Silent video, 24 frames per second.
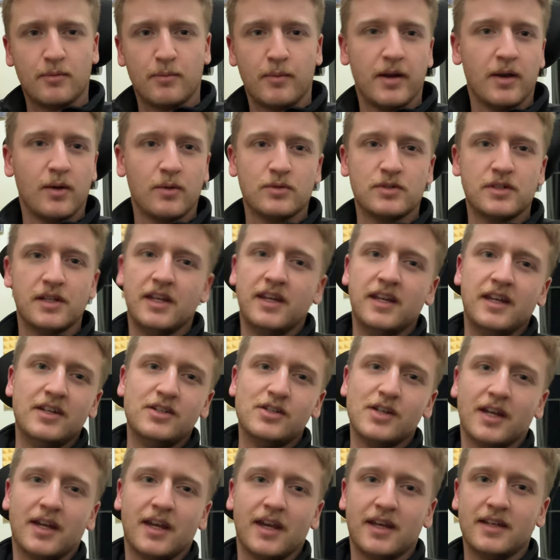My old
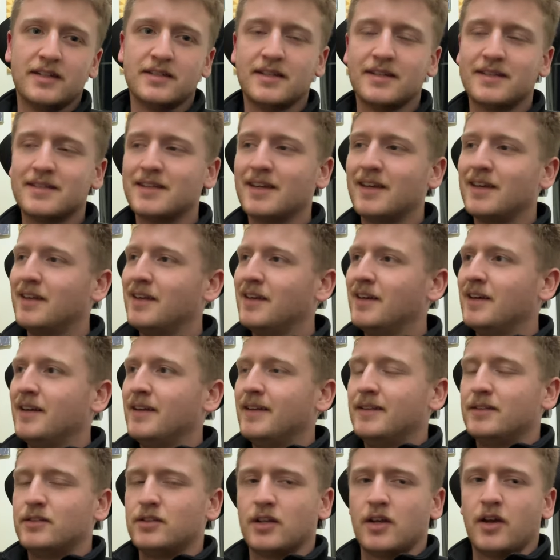CDJ cases to